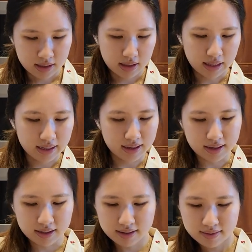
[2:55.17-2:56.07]
like
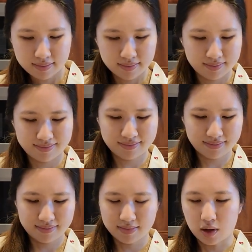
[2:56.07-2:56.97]

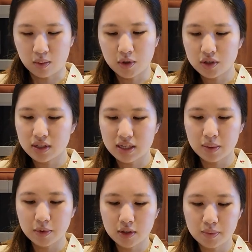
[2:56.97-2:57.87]
almost a
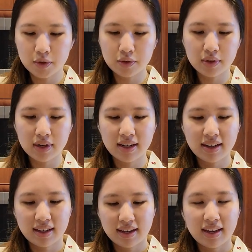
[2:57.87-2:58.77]
tablespoon,
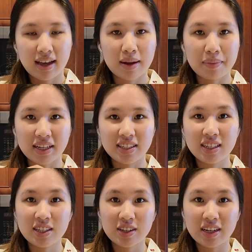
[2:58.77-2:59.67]
and my
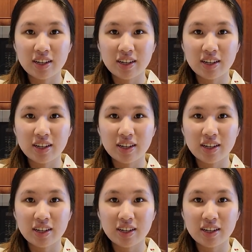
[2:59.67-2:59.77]
secret